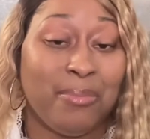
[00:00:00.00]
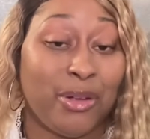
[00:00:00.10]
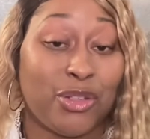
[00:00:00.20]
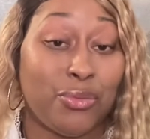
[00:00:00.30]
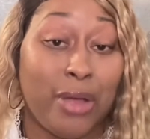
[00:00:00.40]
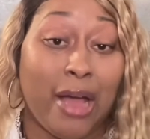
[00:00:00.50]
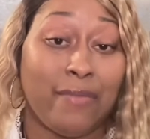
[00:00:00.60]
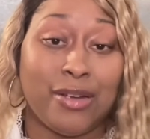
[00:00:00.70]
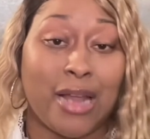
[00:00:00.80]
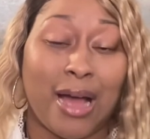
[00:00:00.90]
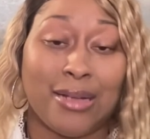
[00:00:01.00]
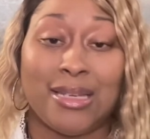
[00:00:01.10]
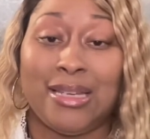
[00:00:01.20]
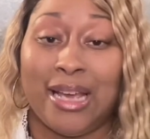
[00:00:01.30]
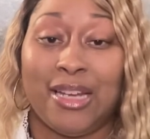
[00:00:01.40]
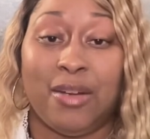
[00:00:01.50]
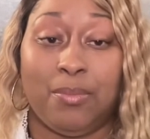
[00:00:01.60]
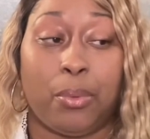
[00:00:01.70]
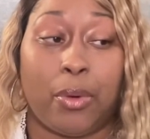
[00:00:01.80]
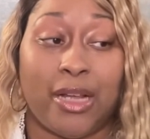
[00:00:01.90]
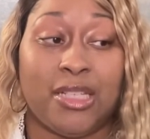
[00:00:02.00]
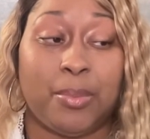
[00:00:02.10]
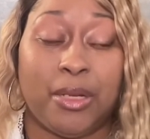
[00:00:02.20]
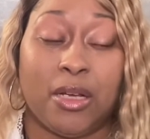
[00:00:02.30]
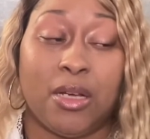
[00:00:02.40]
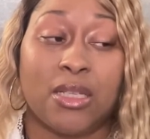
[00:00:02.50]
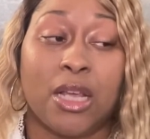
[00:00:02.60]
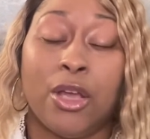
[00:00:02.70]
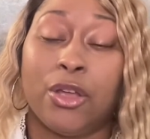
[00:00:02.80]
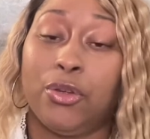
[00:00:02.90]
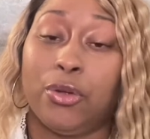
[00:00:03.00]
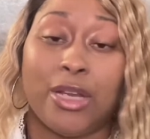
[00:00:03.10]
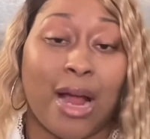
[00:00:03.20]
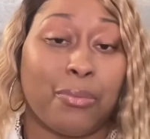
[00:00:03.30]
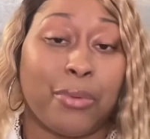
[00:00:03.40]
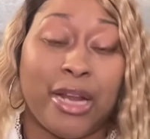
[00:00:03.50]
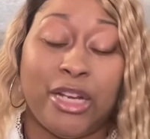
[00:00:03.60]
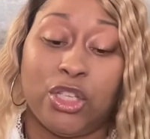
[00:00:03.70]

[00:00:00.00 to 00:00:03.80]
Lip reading: but you have not yet embraced because you're not ready